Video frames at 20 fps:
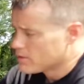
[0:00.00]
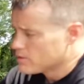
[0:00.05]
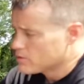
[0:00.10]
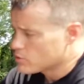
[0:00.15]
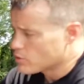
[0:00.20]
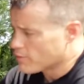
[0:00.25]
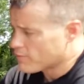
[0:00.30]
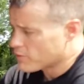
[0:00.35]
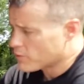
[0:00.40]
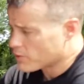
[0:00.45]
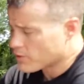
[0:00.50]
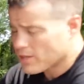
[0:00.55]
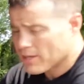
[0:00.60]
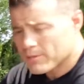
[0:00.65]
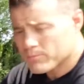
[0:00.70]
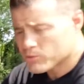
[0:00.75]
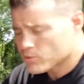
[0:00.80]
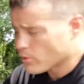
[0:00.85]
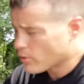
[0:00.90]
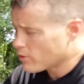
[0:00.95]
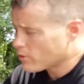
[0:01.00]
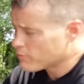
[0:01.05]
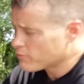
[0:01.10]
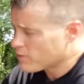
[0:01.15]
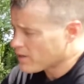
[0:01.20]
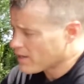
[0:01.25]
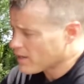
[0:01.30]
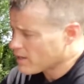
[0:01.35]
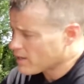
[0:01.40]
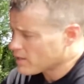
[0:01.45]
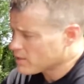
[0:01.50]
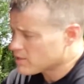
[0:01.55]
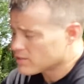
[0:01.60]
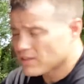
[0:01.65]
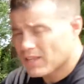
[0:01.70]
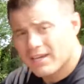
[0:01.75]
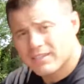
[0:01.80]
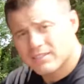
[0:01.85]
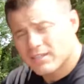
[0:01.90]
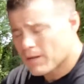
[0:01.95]
So if you're an AMSOIL fan, you'd
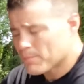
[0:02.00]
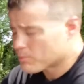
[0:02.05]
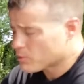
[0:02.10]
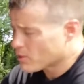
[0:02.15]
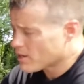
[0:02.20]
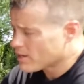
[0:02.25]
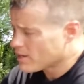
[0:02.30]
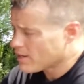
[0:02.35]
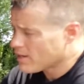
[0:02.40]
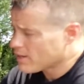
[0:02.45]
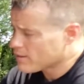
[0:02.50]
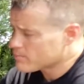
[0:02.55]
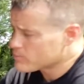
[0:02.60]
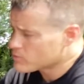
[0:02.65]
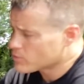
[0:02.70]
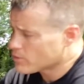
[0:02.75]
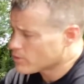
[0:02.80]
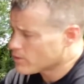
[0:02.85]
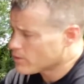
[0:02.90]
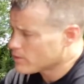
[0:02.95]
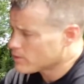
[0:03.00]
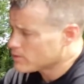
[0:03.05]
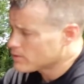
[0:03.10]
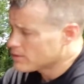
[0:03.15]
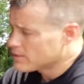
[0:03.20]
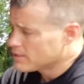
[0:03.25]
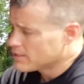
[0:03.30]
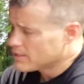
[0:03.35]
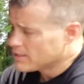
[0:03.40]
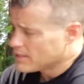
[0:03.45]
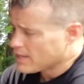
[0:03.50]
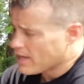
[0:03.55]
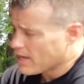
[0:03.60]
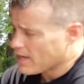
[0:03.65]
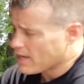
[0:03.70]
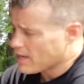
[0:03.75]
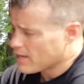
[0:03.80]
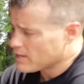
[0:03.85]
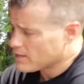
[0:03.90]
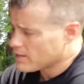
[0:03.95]
like to upgrade to AMSOIL
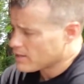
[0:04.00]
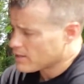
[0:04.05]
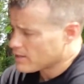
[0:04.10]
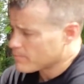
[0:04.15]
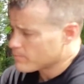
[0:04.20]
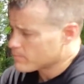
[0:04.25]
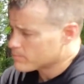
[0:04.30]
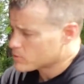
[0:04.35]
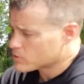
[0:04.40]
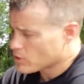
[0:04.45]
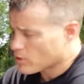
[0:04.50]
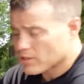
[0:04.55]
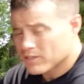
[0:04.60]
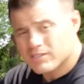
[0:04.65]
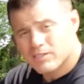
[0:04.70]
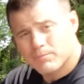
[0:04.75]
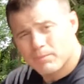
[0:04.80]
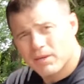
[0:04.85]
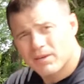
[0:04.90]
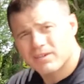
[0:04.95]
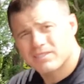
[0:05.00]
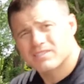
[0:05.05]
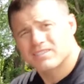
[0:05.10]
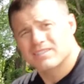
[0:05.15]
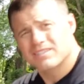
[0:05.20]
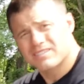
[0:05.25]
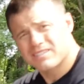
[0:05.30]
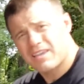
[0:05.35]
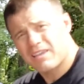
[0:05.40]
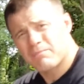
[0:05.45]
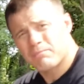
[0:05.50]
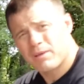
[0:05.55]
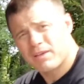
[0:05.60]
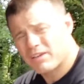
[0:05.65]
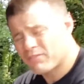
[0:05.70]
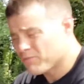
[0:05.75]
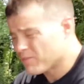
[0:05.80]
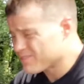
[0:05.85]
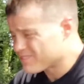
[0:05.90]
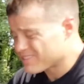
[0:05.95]
and start experiencing the same
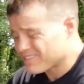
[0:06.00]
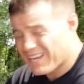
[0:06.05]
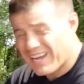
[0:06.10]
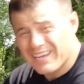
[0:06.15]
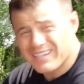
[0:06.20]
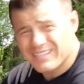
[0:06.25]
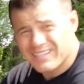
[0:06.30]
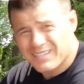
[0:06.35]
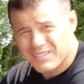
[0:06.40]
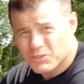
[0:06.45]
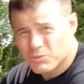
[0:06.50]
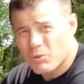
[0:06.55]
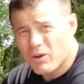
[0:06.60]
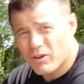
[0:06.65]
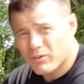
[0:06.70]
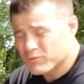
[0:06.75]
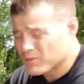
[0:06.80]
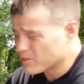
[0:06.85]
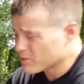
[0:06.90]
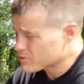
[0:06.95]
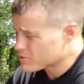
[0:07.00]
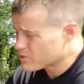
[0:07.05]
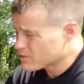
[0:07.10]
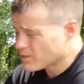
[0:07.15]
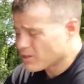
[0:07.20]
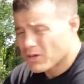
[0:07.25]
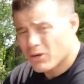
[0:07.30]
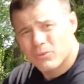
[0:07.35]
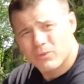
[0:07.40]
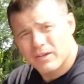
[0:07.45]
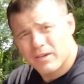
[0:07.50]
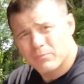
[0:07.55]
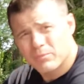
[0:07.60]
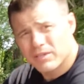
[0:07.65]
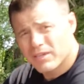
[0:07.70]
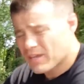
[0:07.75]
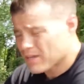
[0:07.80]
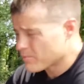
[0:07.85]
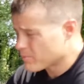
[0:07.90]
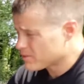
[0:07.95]
benefits that I did 12 years ago when I
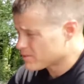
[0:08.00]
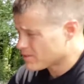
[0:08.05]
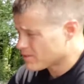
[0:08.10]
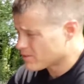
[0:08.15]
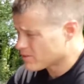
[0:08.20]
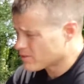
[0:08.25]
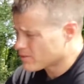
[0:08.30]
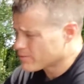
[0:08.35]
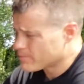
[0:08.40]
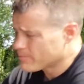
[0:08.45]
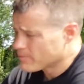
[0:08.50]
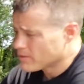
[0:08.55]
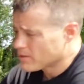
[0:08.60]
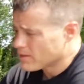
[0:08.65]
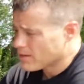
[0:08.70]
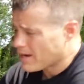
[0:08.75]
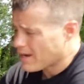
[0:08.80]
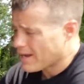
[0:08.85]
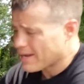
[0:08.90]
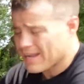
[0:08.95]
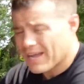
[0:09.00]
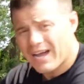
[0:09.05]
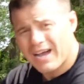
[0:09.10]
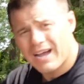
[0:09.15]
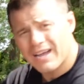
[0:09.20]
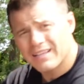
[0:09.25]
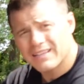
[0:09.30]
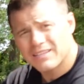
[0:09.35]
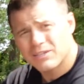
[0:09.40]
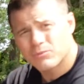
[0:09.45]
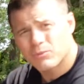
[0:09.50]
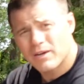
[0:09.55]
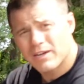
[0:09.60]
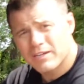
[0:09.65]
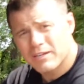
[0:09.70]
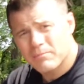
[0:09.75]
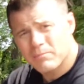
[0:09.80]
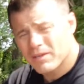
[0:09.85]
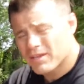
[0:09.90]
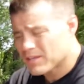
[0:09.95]
became a dealer, I highly
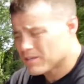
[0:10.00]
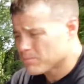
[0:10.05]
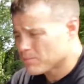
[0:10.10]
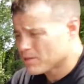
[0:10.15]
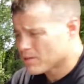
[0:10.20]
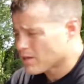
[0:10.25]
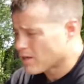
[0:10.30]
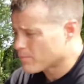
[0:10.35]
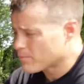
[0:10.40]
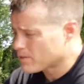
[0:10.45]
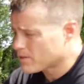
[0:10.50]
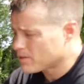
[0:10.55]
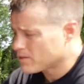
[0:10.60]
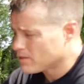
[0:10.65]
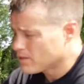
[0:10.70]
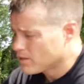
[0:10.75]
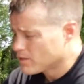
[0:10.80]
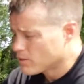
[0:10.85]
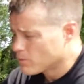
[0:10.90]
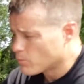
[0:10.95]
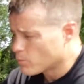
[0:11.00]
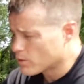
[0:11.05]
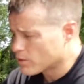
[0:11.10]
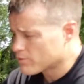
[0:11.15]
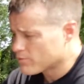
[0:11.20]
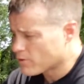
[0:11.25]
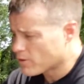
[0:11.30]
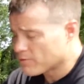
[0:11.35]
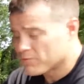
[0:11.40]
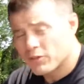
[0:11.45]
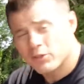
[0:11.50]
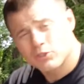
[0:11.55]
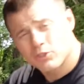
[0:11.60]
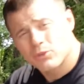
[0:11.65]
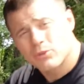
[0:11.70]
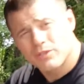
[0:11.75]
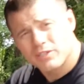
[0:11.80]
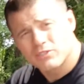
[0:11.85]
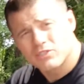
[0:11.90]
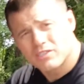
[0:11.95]
recommend becoming one of our, if you're
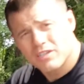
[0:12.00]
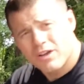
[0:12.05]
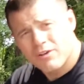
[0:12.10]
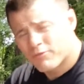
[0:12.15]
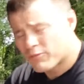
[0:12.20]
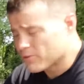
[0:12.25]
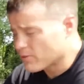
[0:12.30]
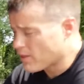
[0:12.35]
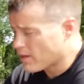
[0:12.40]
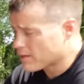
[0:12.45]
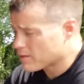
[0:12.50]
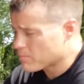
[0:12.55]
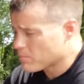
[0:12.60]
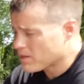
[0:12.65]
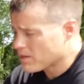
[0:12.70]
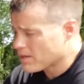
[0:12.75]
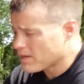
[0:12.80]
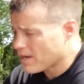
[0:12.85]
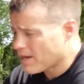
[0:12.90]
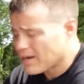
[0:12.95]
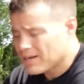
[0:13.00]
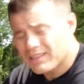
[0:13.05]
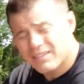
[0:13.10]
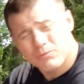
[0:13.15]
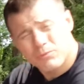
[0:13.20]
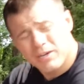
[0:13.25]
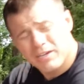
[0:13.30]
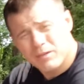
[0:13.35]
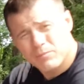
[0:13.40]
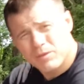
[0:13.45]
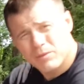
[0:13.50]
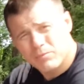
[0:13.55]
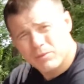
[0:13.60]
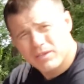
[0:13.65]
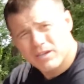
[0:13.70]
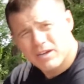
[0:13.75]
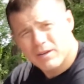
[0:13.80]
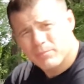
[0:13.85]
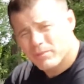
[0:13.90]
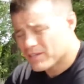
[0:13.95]
do-it-yourselfer like me, I highly recommend
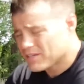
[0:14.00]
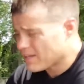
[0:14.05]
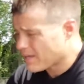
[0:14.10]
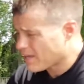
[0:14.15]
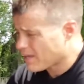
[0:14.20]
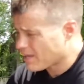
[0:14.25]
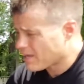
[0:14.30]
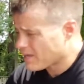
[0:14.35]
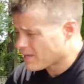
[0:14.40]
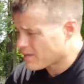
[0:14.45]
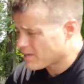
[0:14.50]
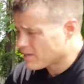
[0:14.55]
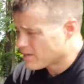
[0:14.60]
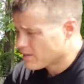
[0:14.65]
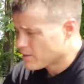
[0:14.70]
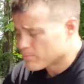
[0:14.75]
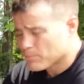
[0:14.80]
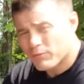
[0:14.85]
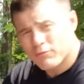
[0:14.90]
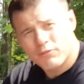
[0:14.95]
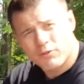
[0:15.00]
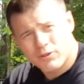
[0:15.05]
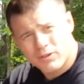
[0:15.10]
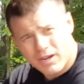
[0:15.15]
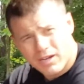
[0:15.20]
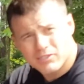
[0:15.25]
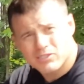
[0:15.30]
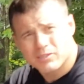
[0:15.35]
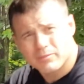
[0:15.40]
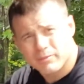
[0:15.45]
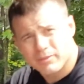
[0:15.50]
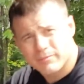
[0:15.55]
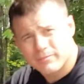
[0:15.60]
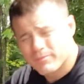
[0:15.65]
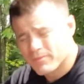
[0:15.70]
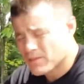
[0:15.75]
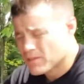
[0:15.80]
becoming a preferred customer.